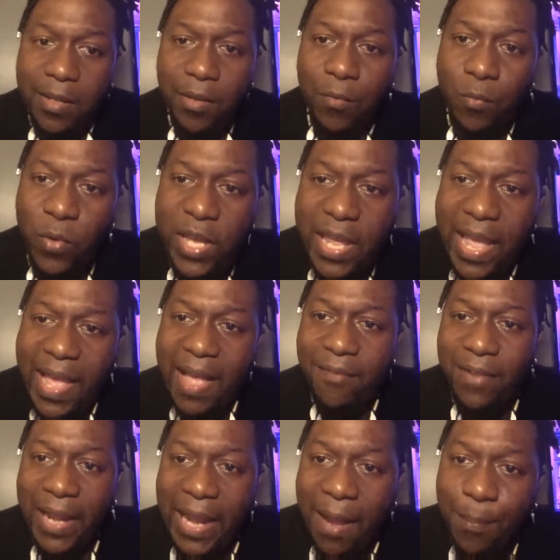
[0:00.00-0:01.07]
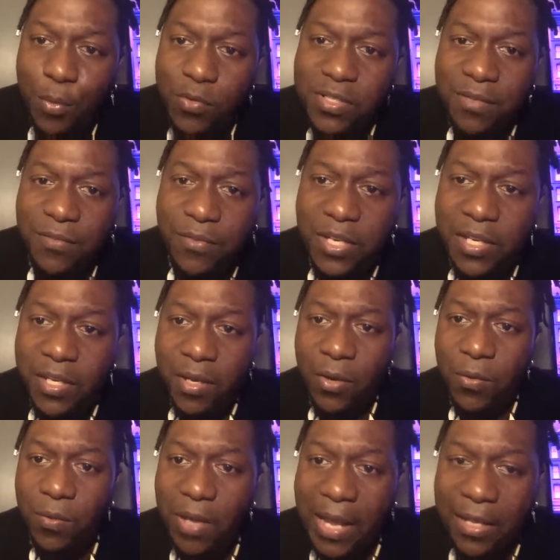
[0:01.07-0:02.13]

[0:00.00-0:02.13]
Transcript: we have, like, I posted a video.